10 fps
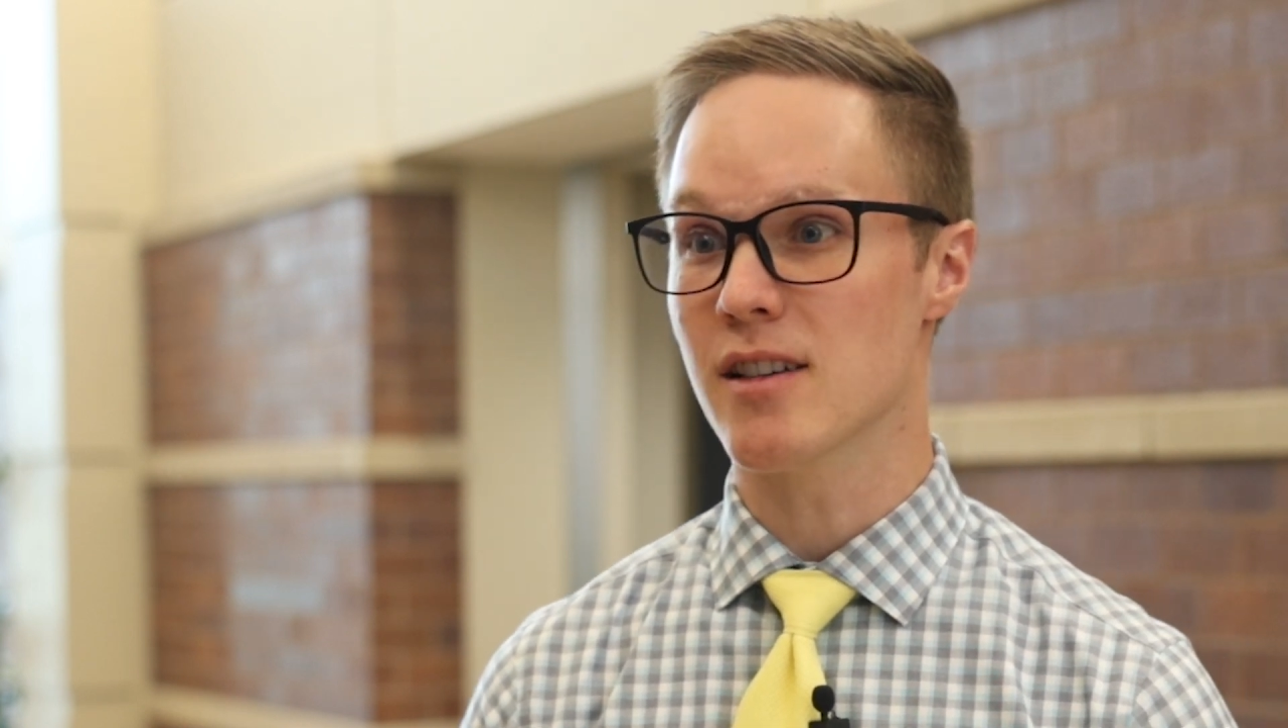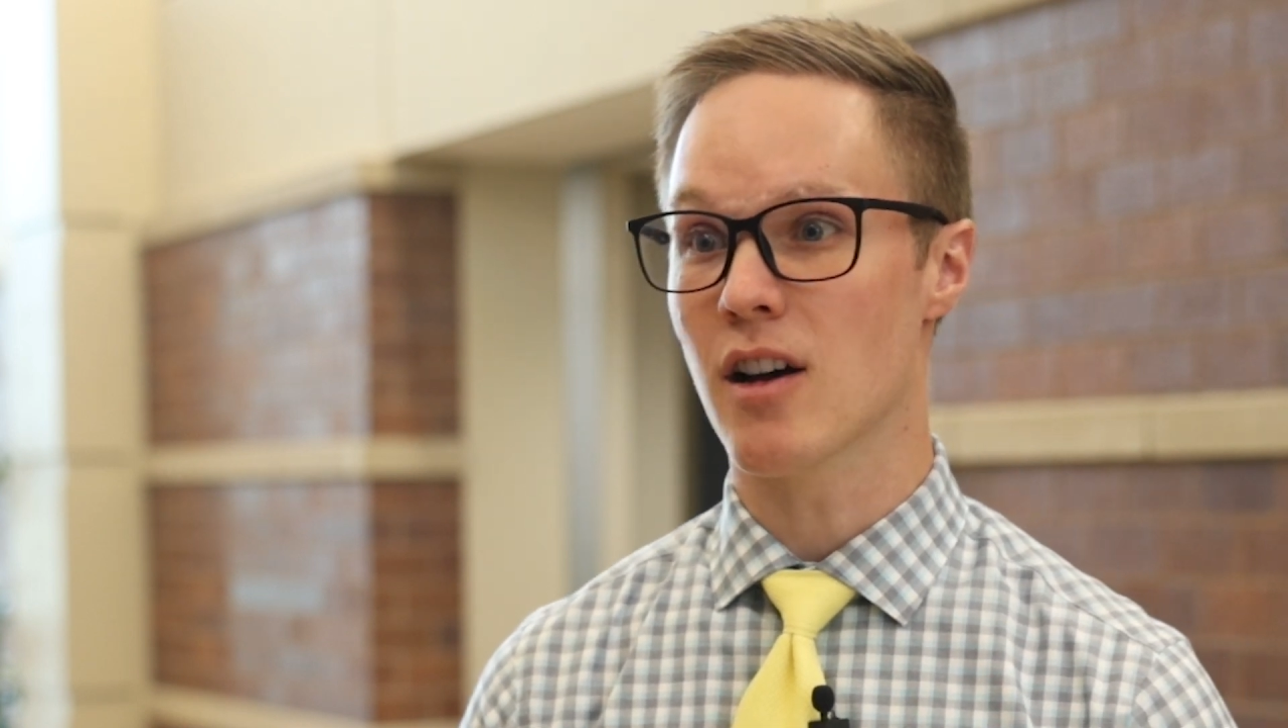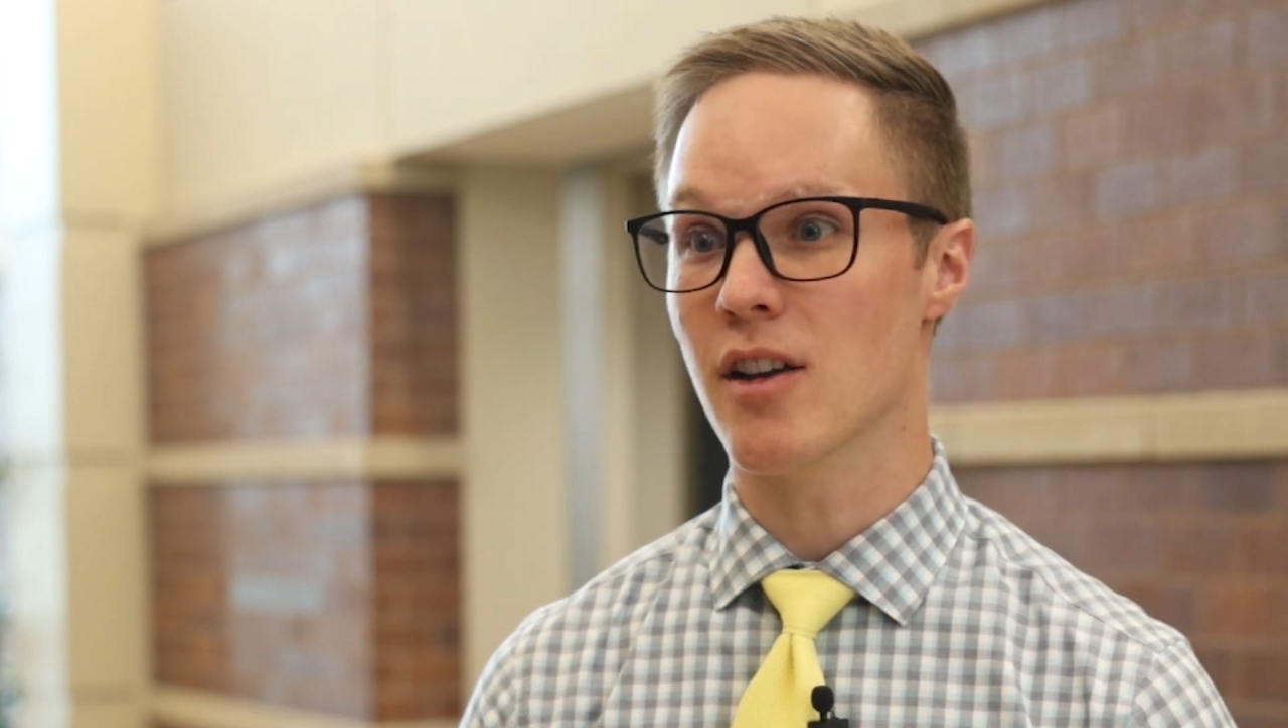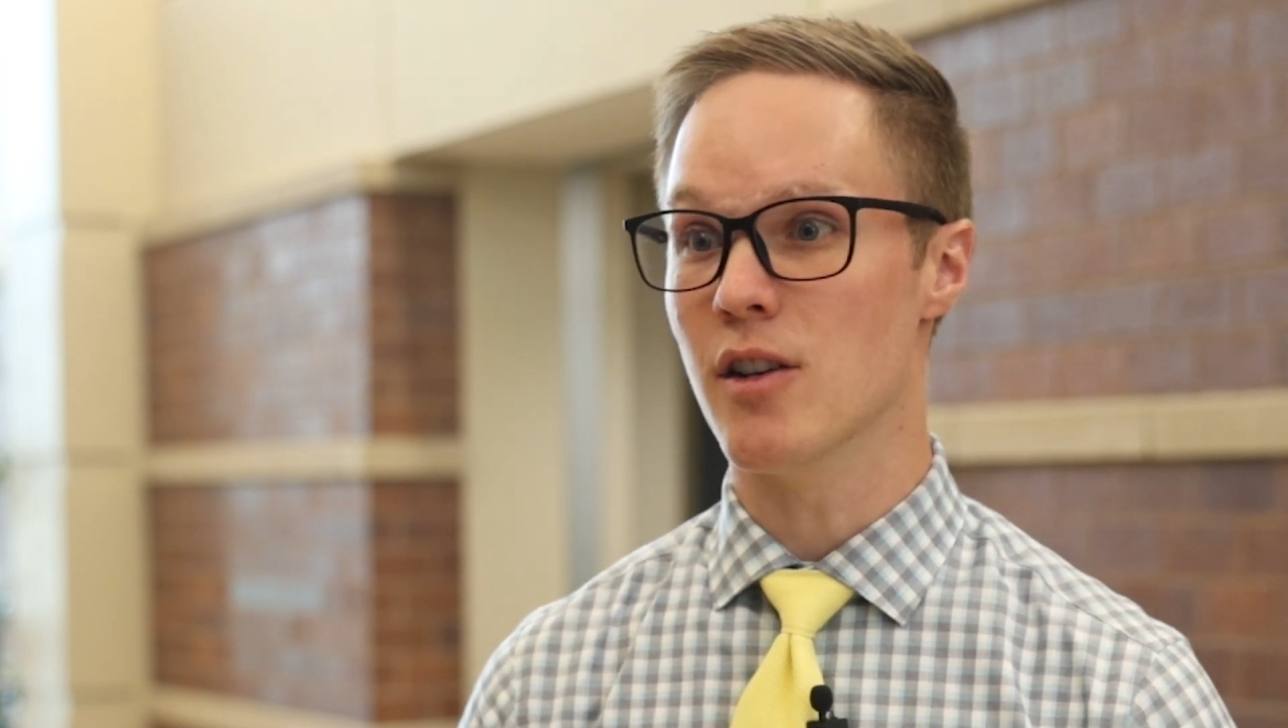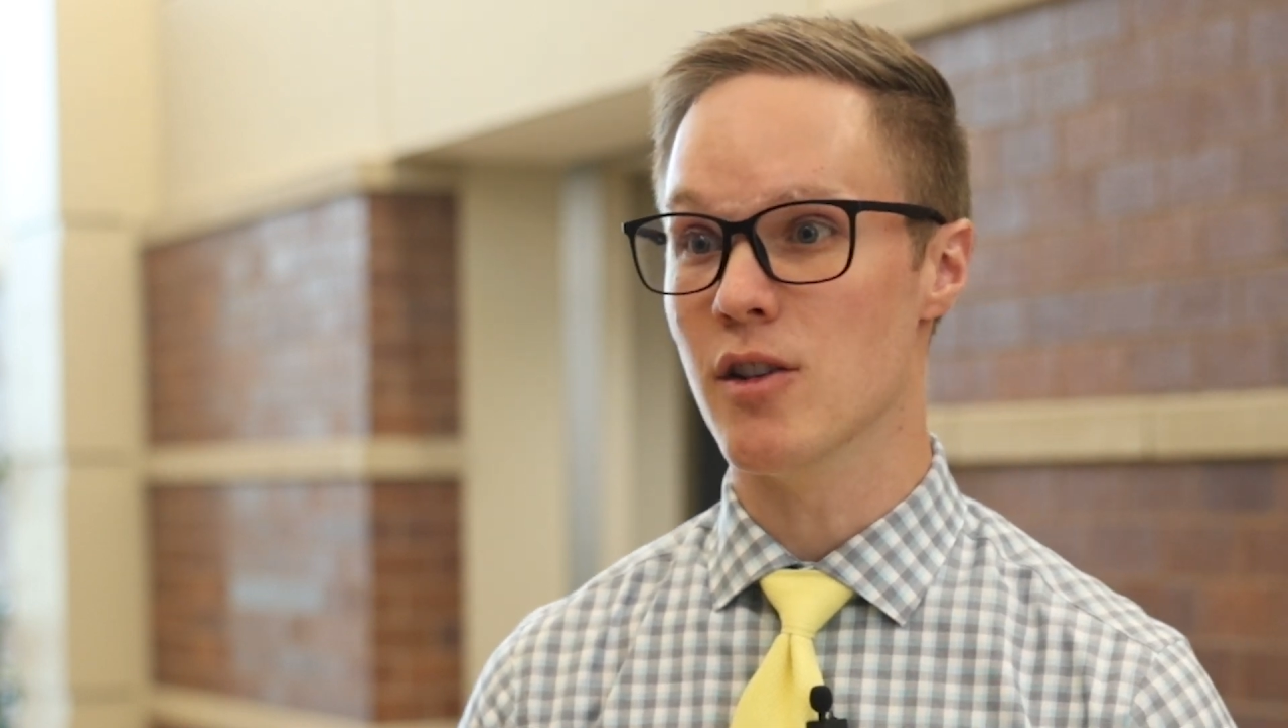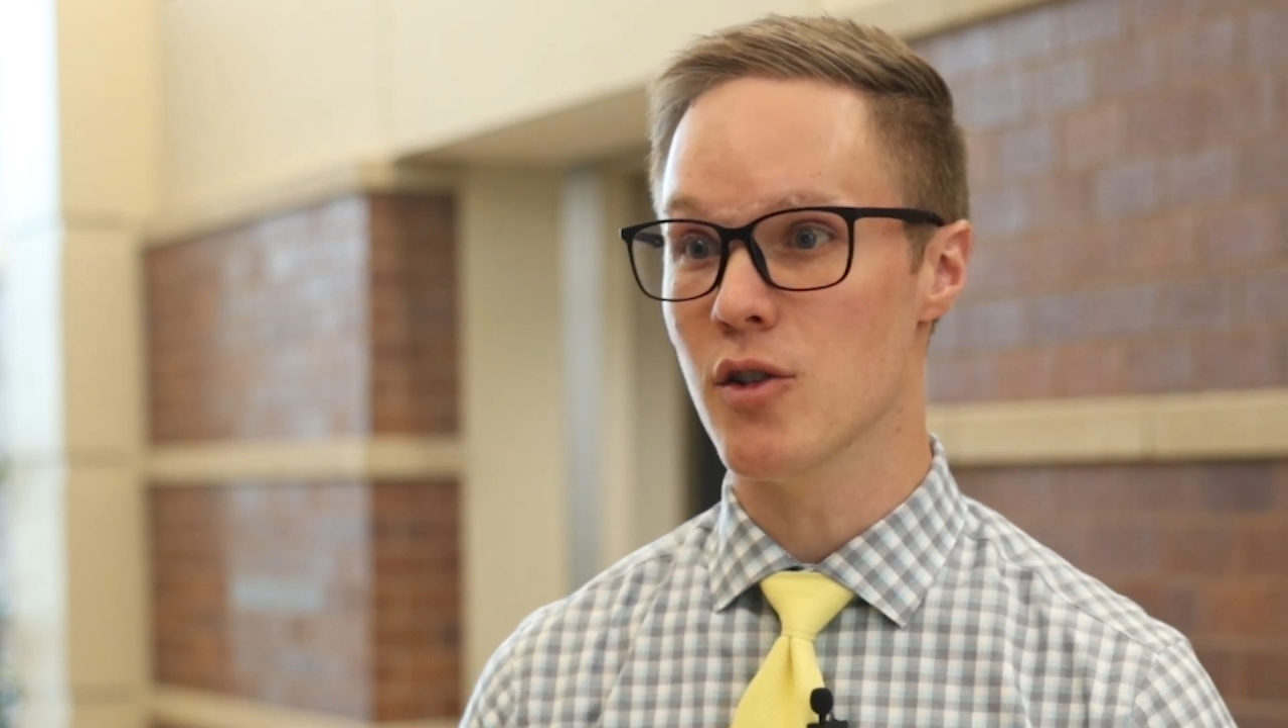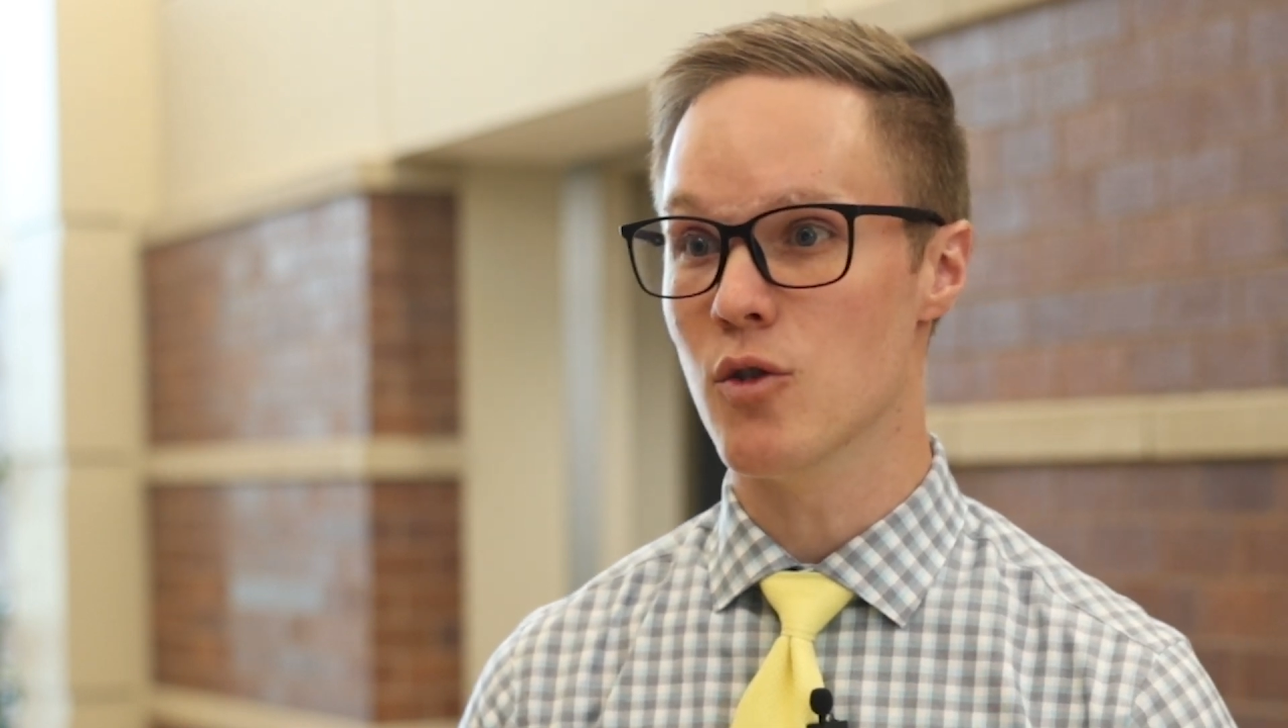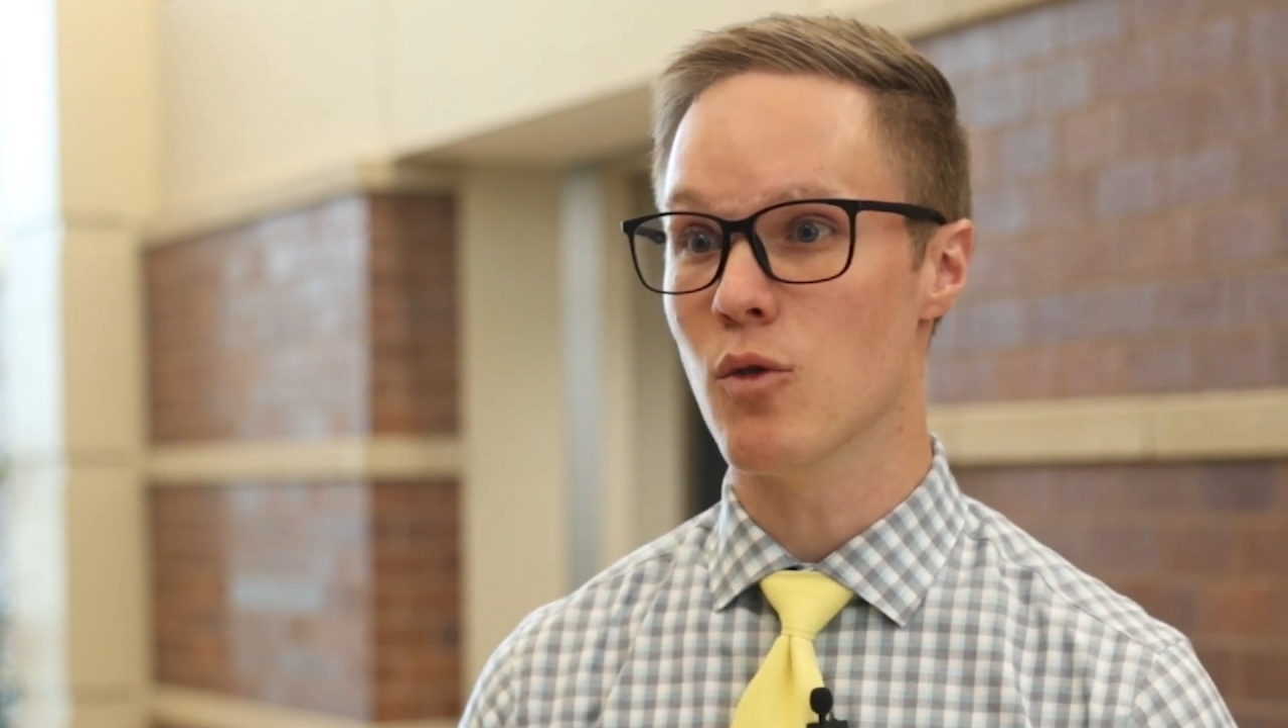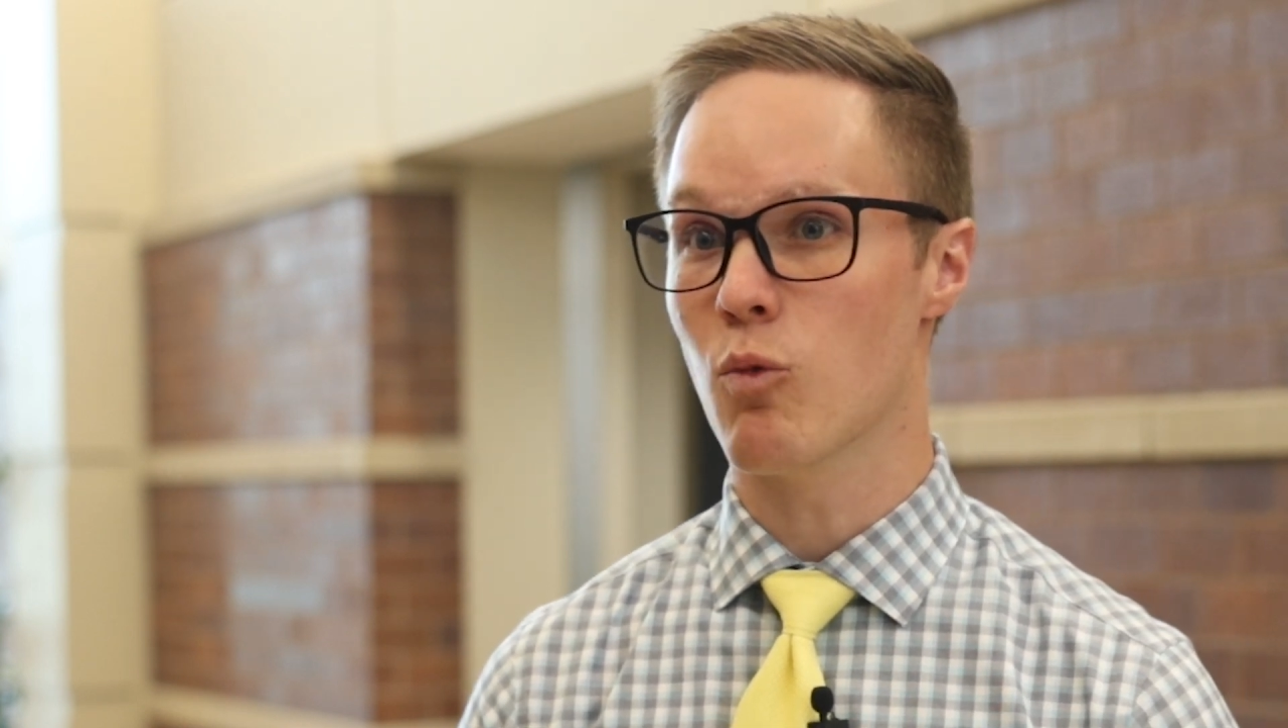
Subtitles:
on a new